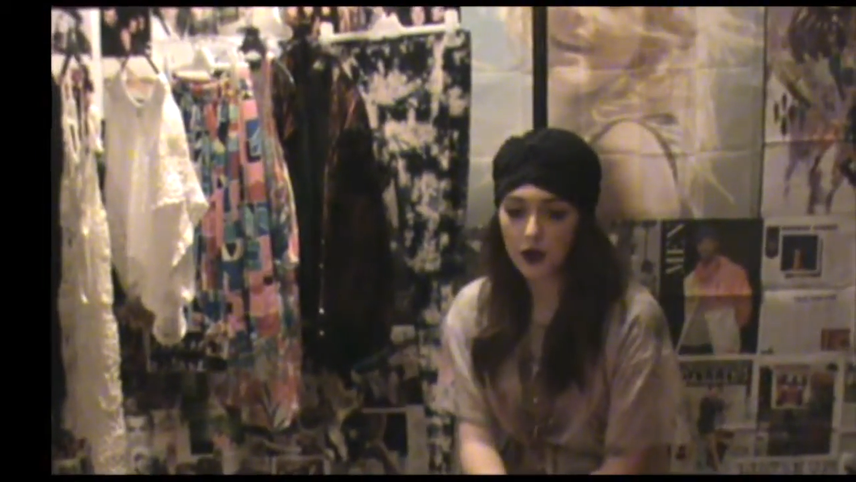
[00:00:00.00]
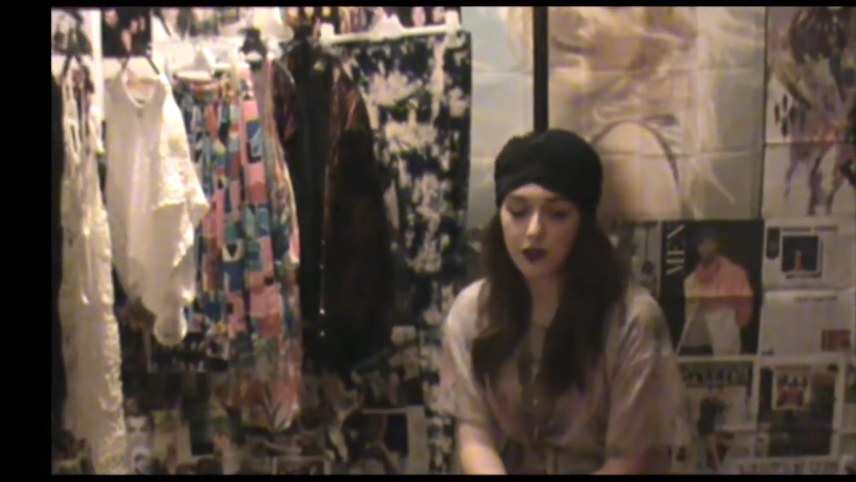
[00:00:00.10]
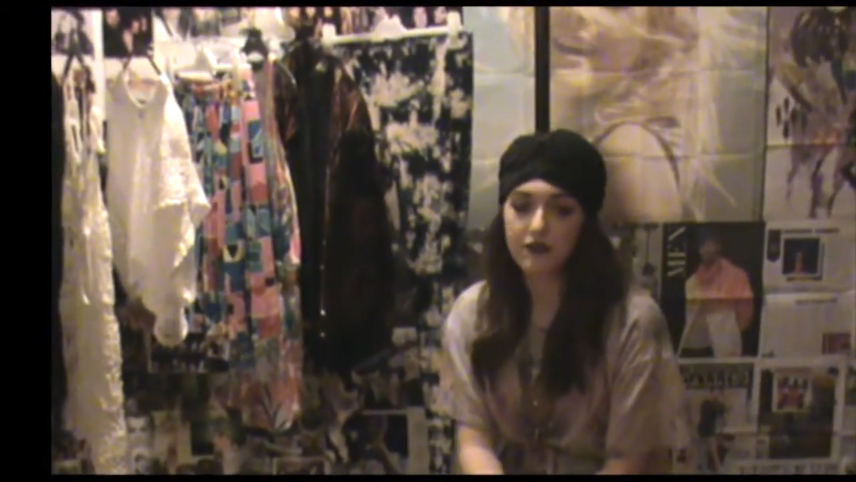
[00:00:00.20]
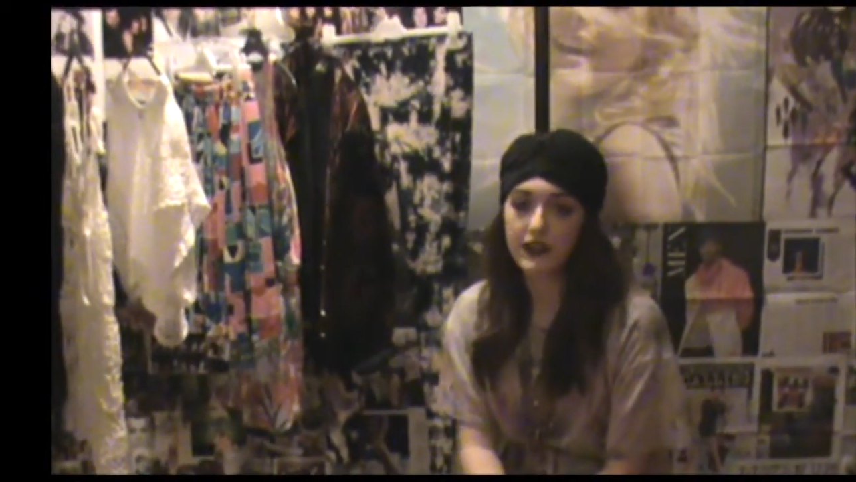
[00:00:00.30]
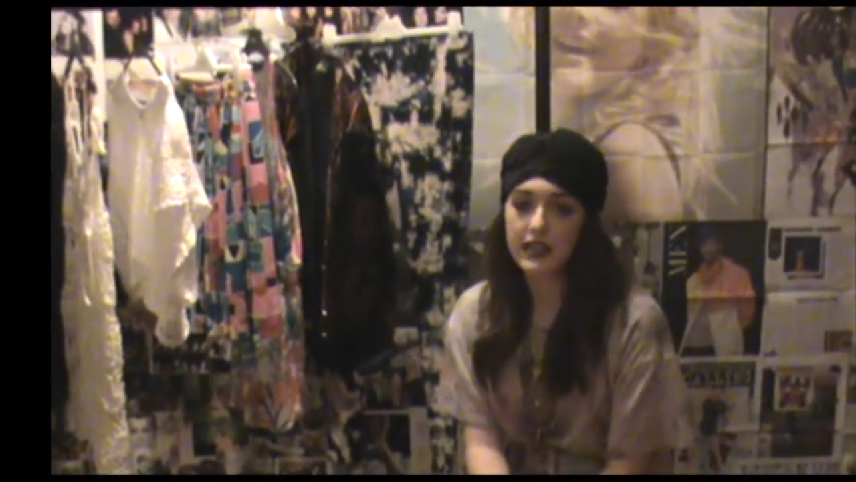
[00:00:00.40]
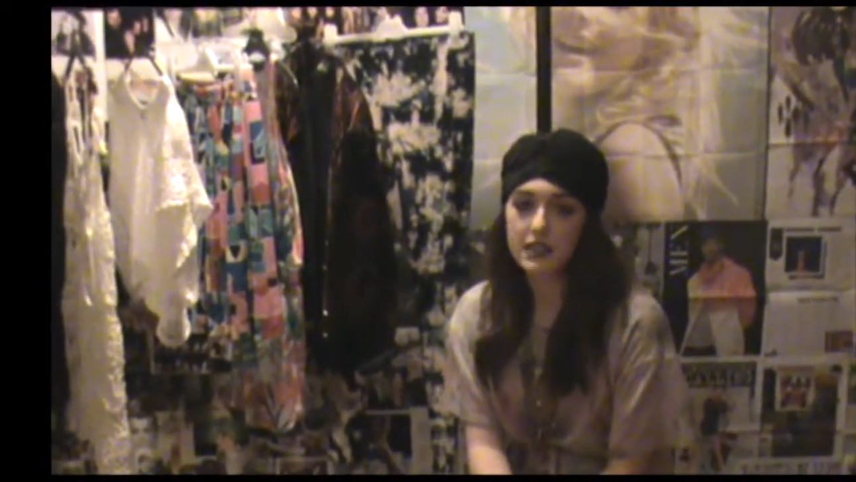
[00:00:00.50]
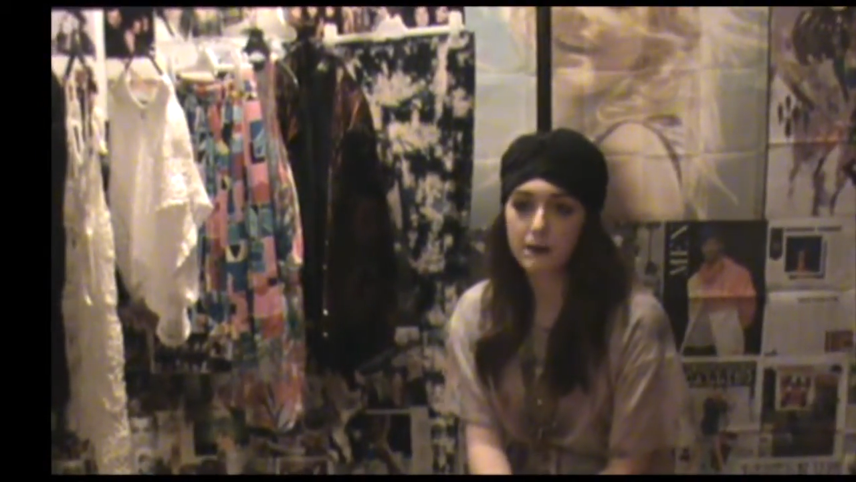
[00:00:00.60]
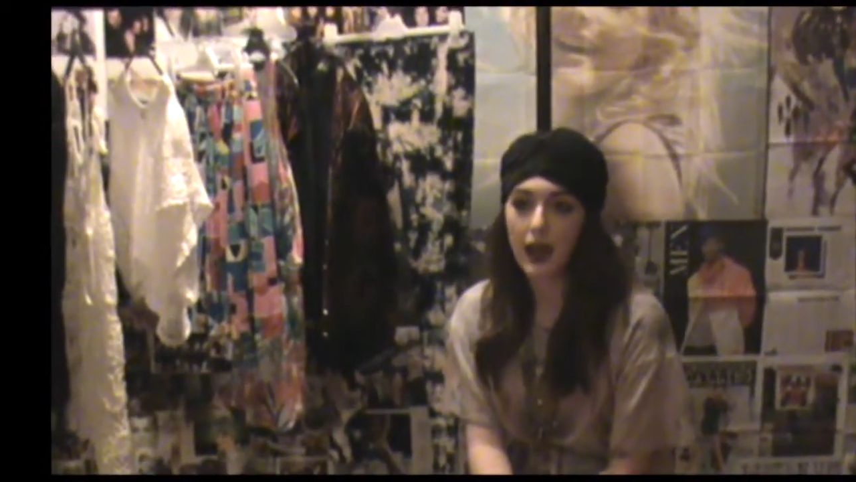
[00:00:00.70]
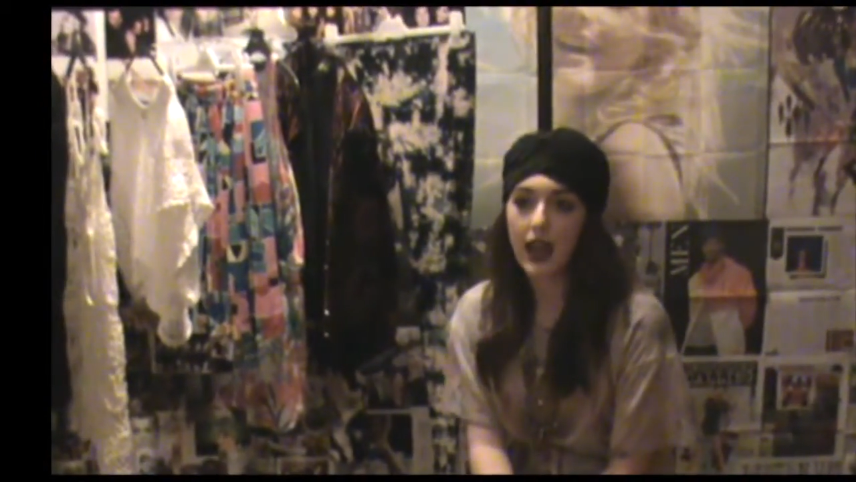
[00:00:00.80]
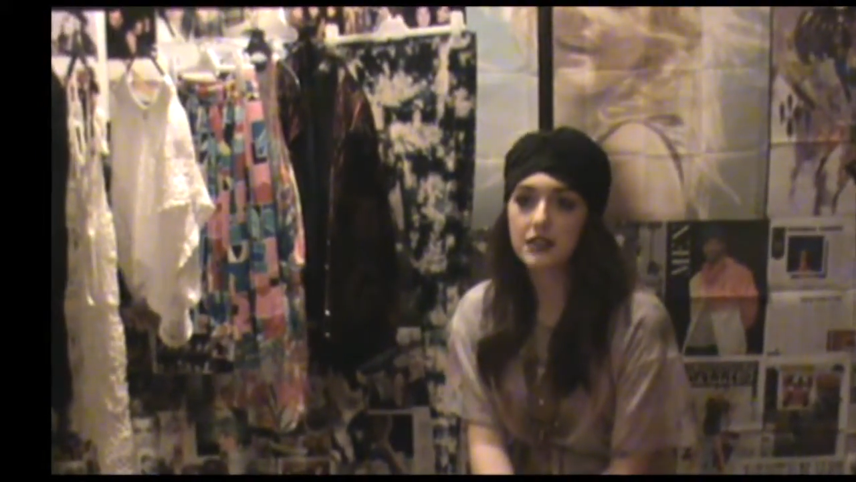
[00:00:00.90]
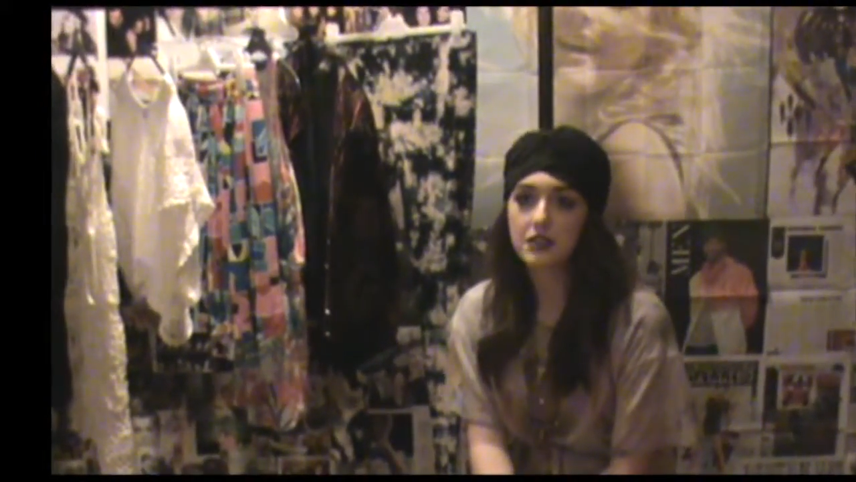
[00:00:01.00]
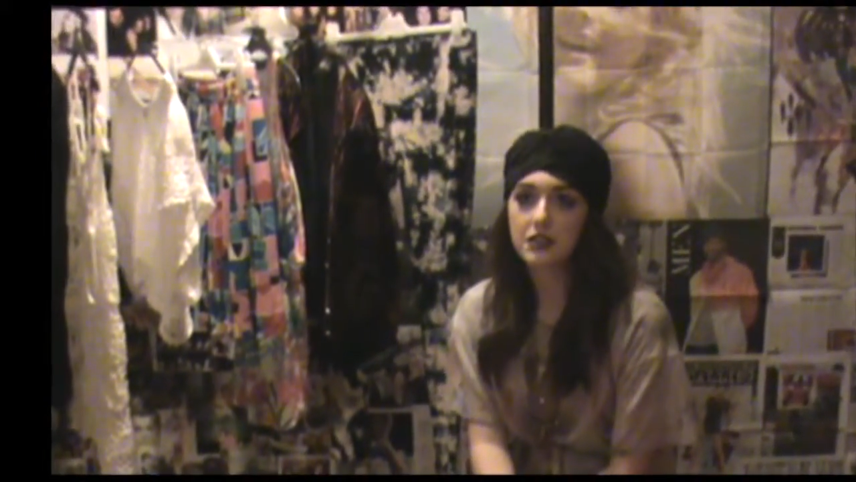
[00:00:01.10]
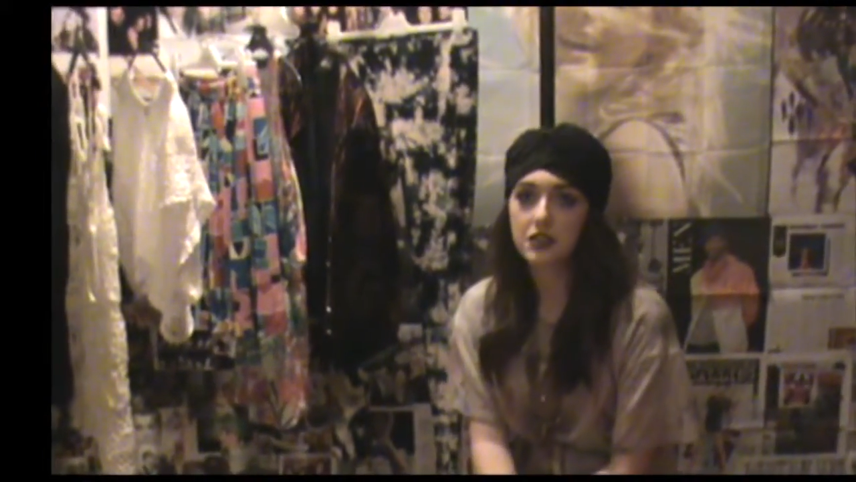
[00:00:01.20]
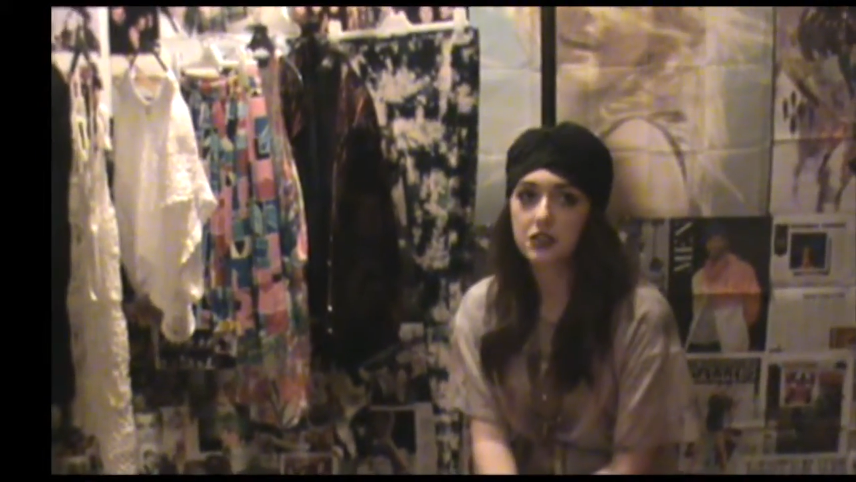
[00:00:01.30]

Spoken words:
you feel is best.